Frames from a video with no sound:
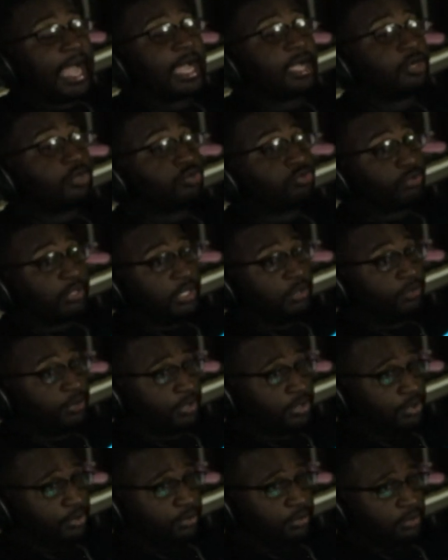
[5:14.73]
agree
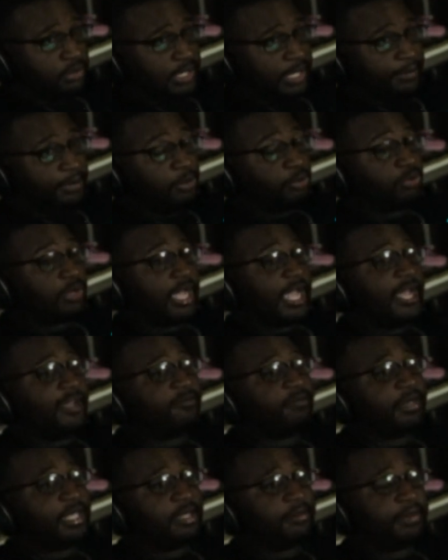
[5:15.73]
with you that people
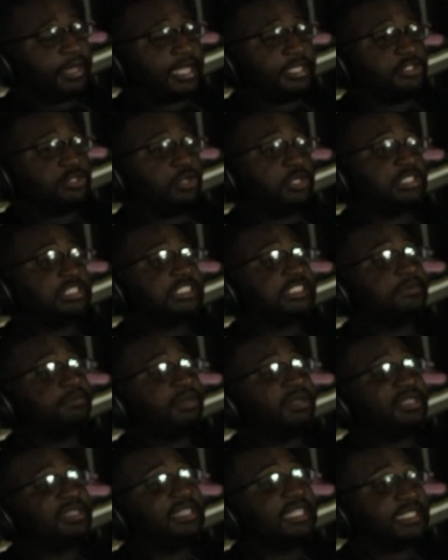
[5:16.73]
have made bad choices,
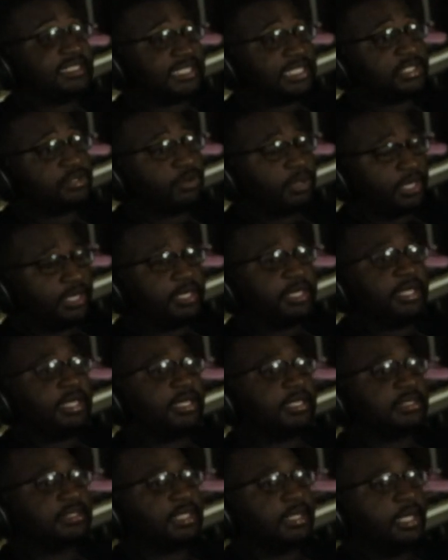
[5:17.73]
but this is what it is.